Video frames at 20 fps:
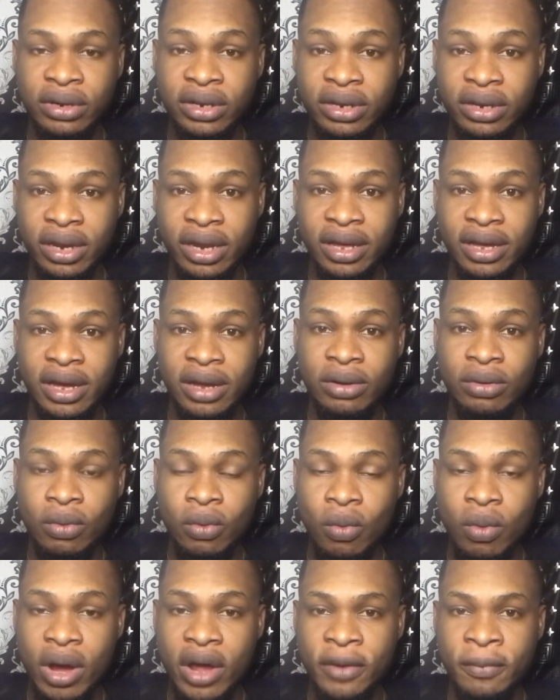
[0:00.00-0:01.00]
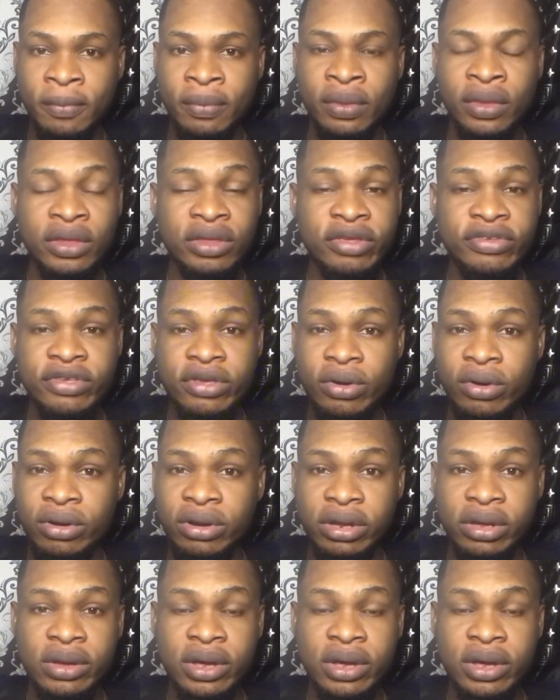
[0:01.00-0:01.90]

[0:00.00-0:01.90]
green candle one the second day